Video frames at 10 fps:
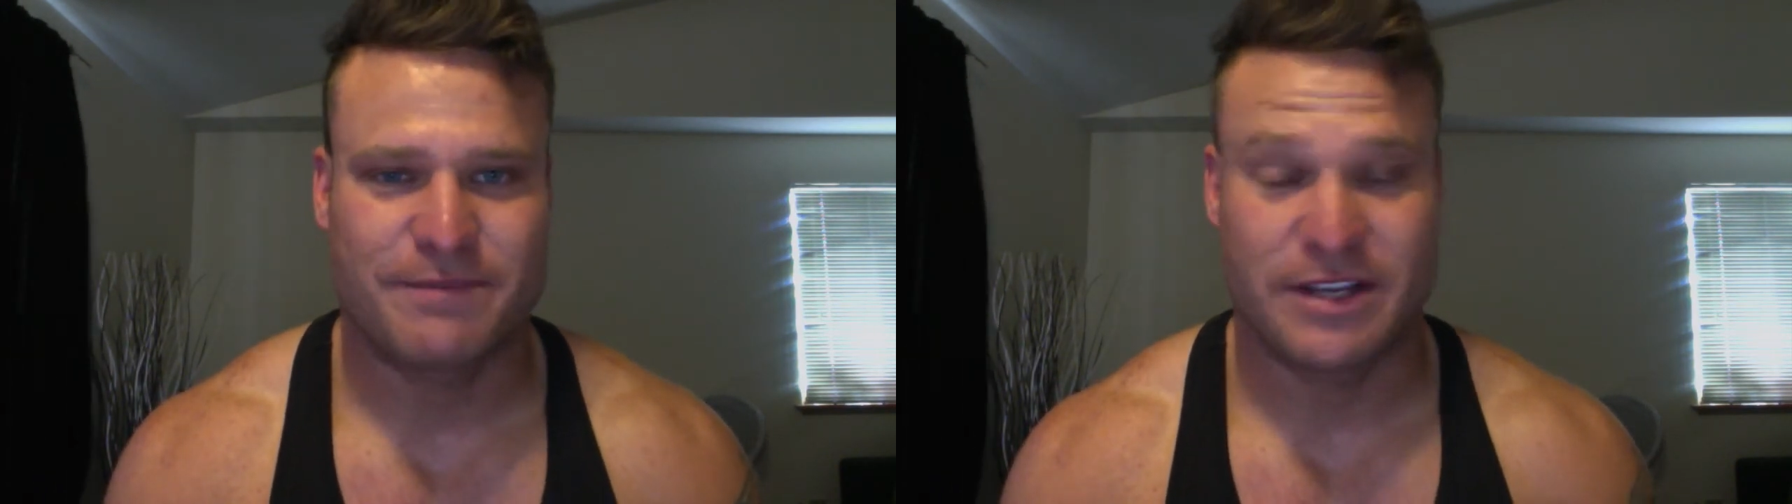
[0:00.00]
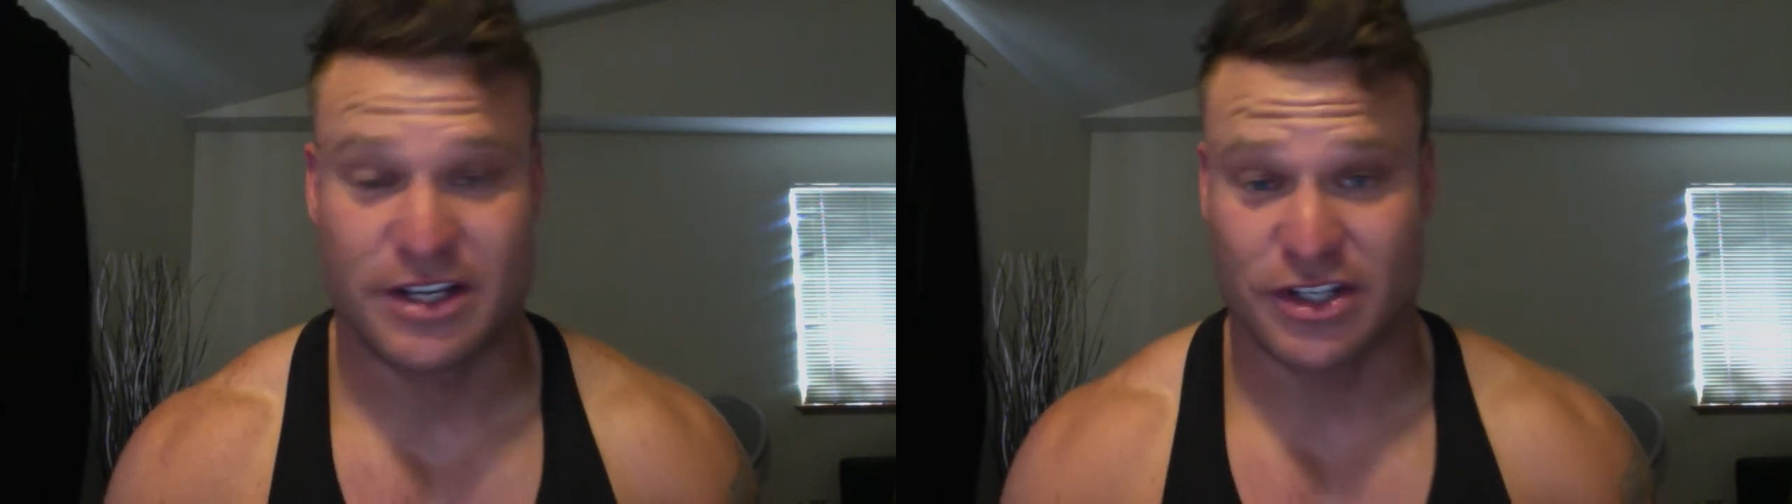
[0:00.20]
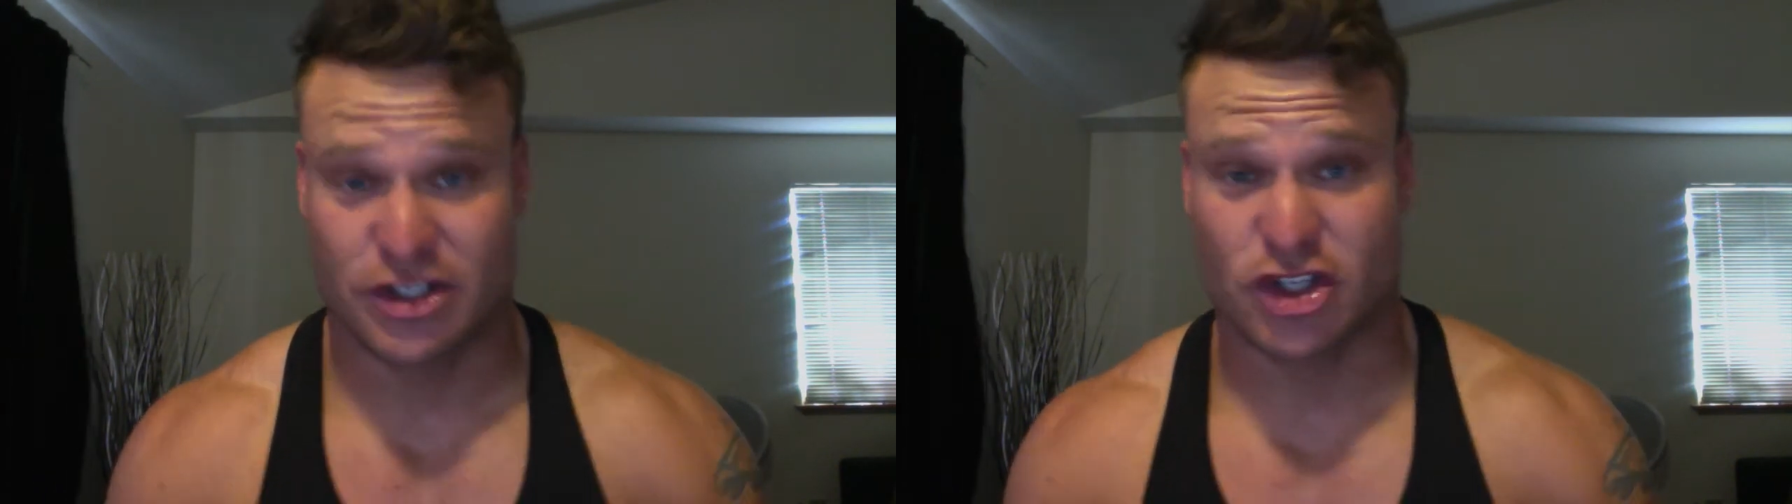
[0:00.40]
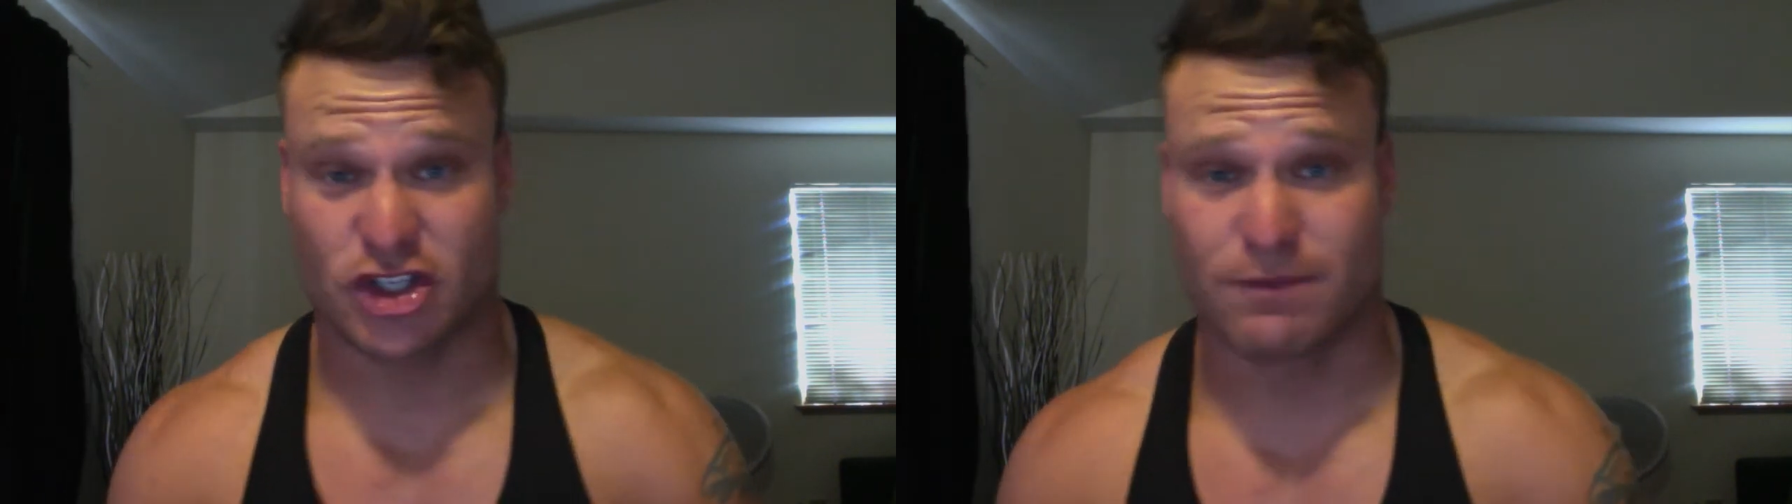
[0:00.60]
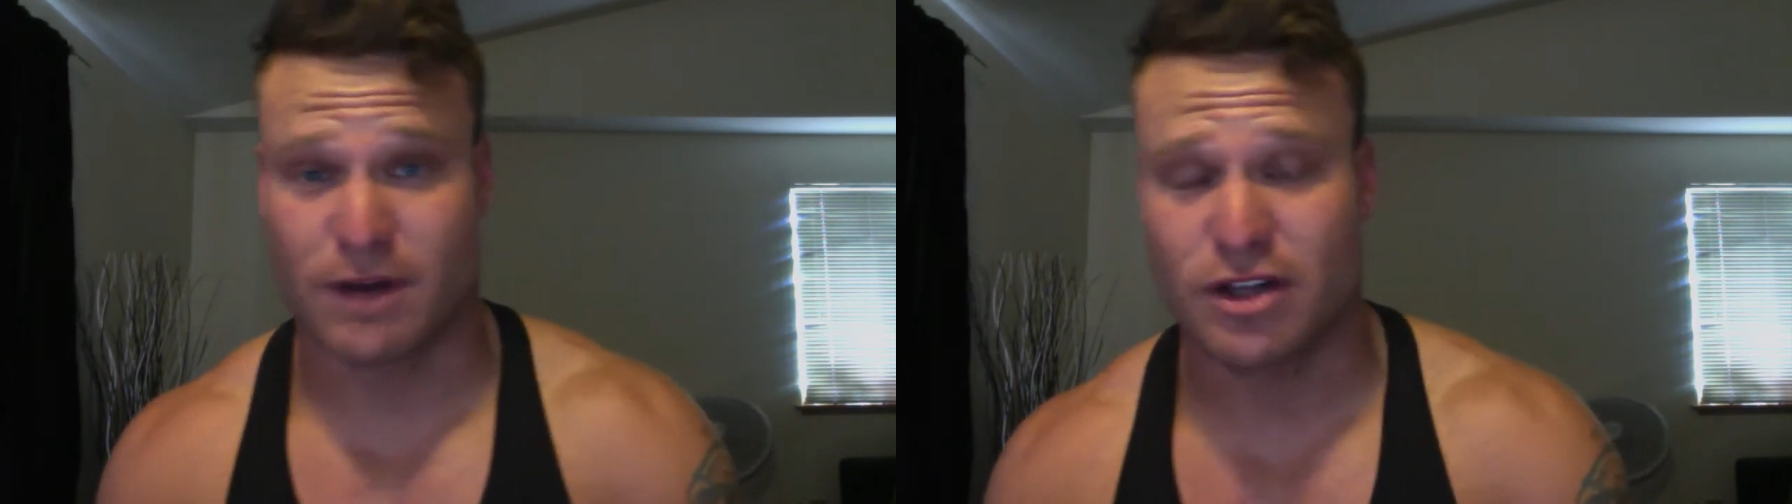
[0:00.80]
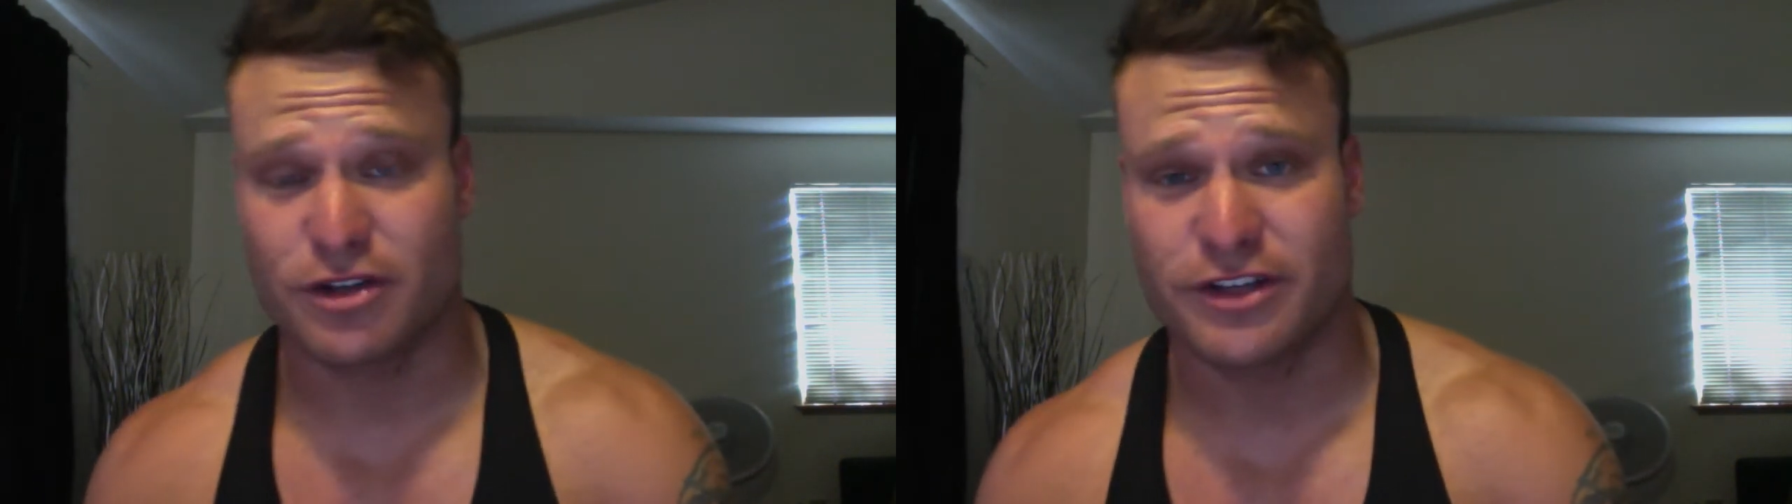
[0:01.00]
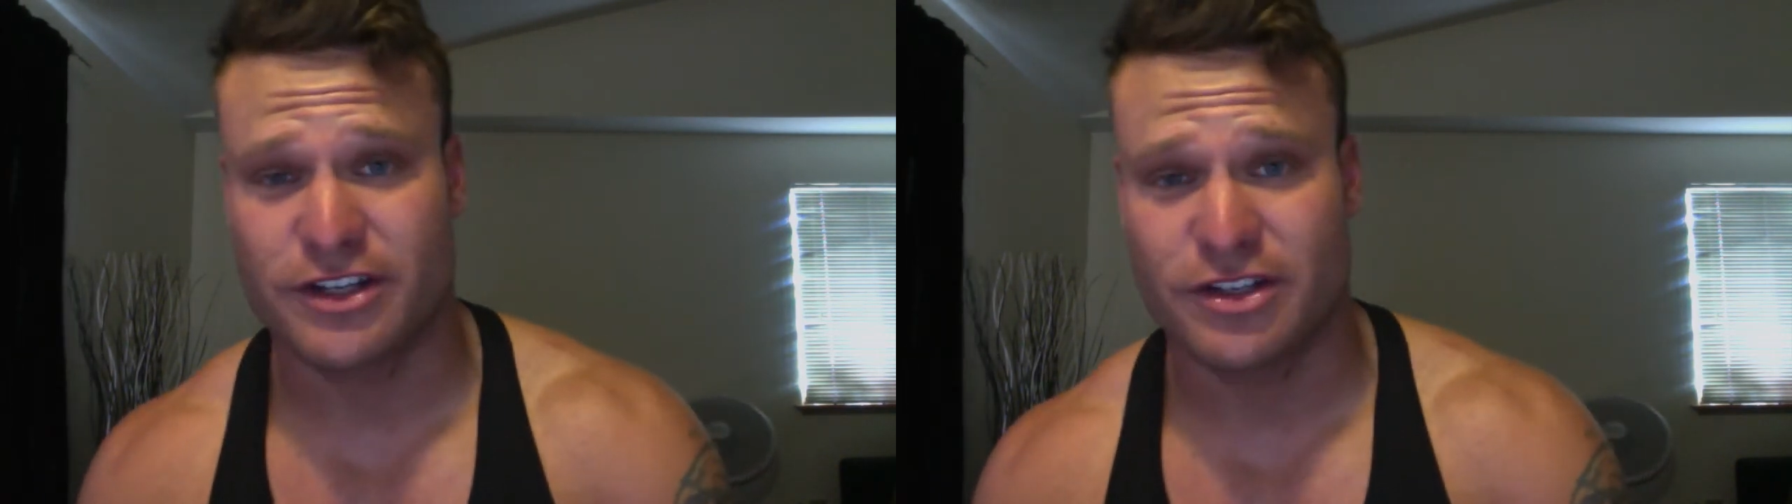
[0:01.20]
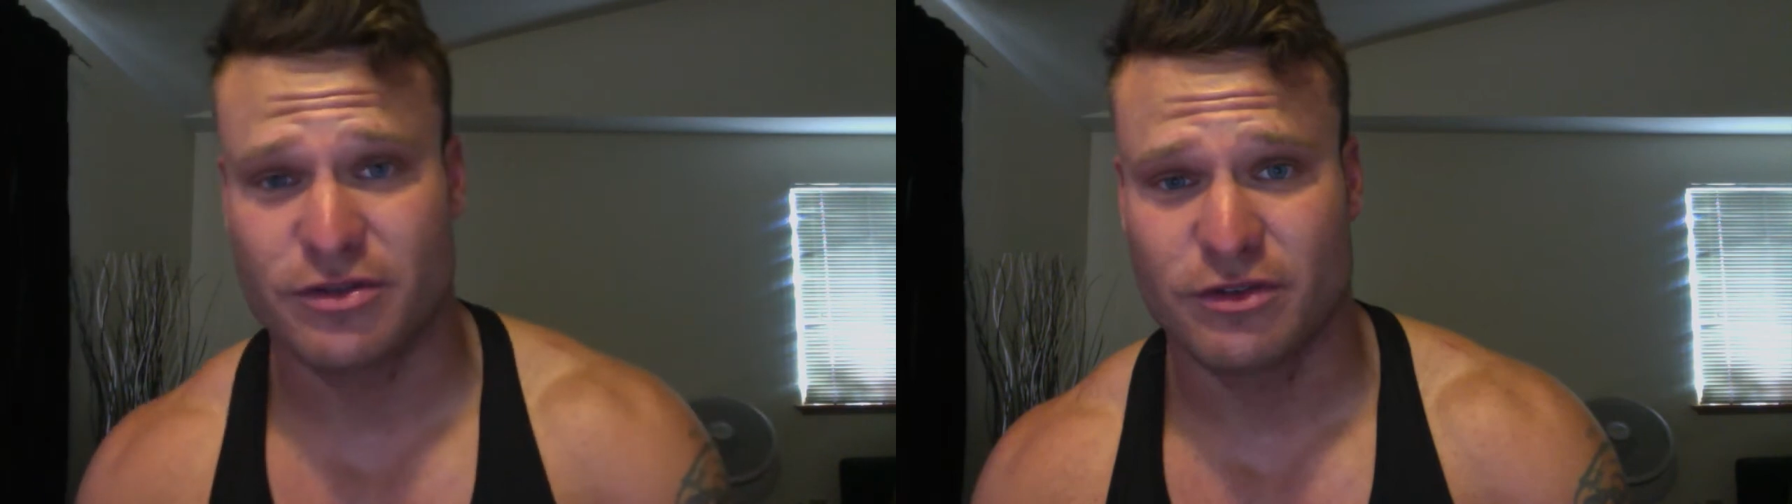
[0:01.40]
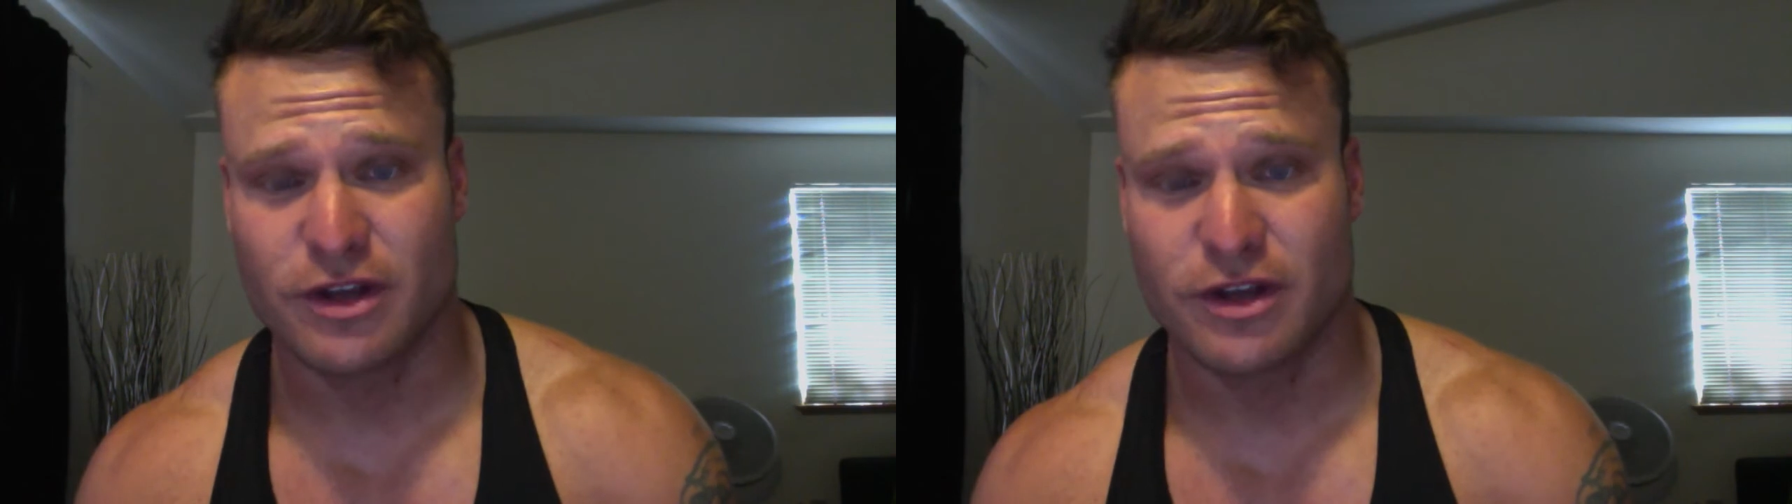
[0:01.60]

because they're smaller than you,